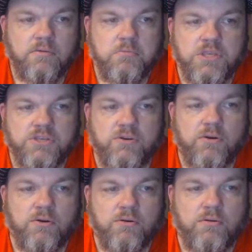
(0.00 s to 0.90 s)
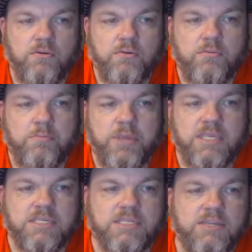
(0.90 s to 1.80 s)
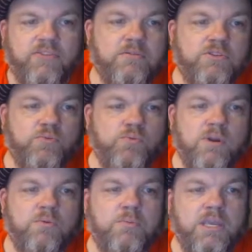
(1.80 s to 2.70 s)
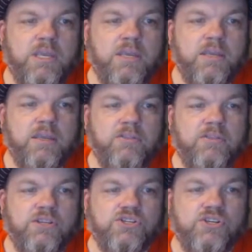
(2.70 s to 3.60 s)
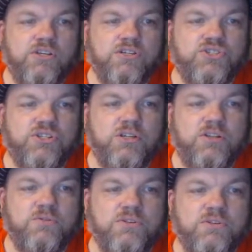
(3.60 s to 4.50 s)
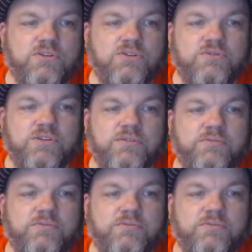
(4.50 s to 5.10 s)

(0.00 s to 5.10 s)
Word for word: Mr beast, if that's what it would be, and then just choose it. Choose it.